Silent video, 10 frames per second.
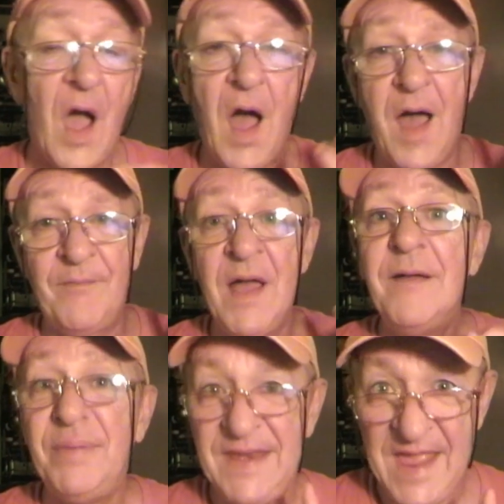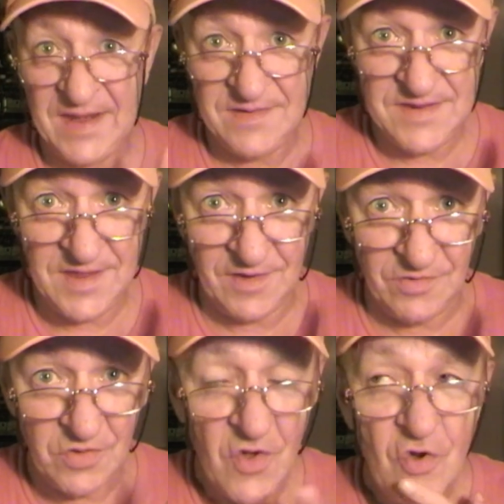
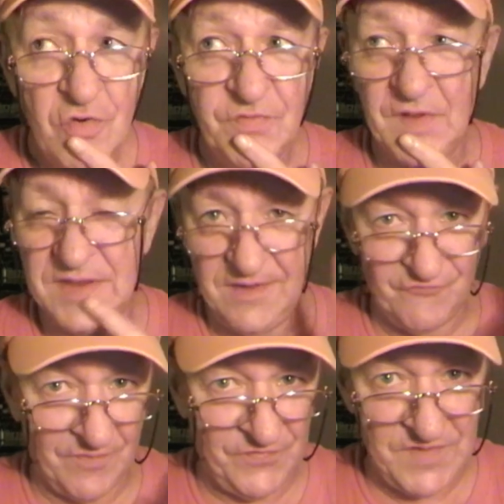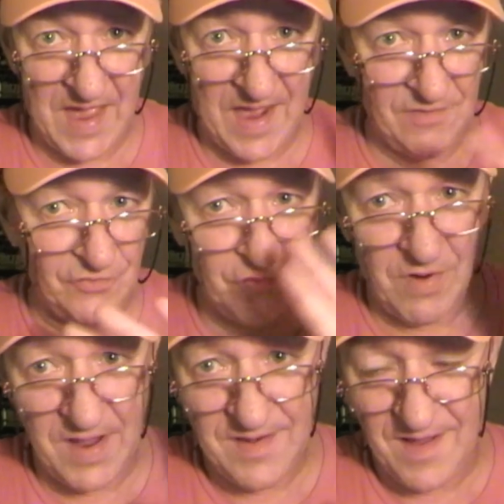BananaNeil, who's a kid from Seattle,
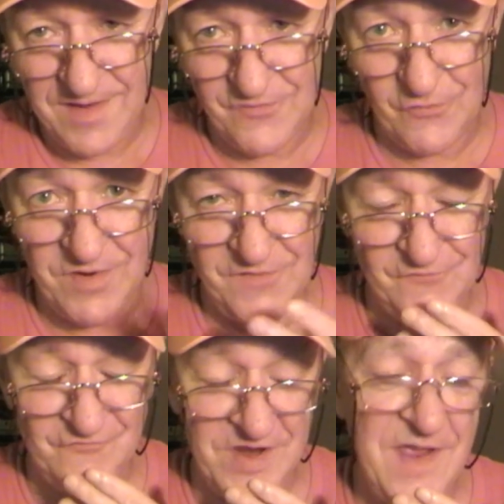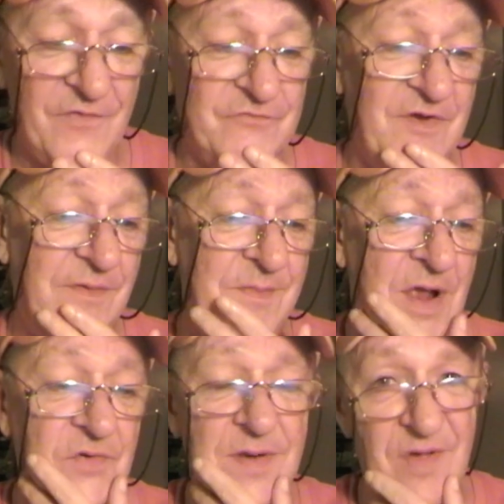who I enjoy his videos very
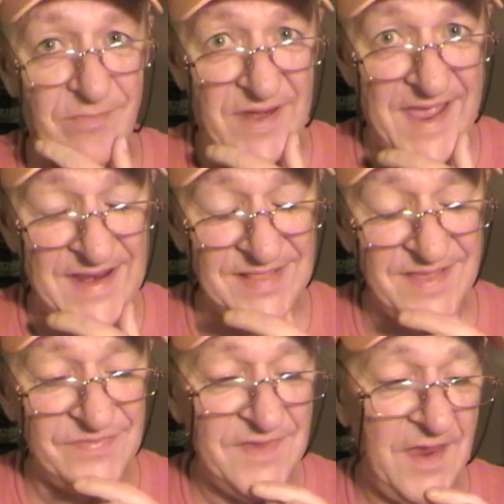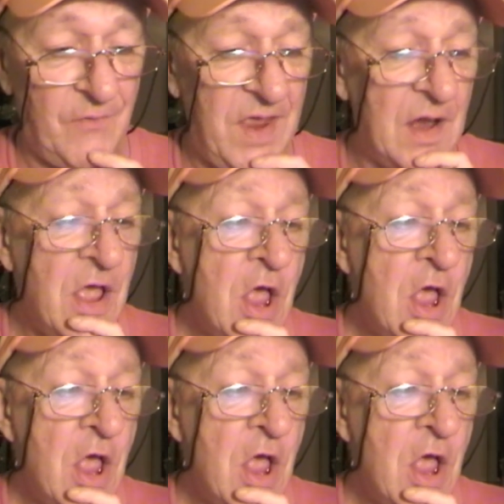much. Come on, Banana, let's hear it.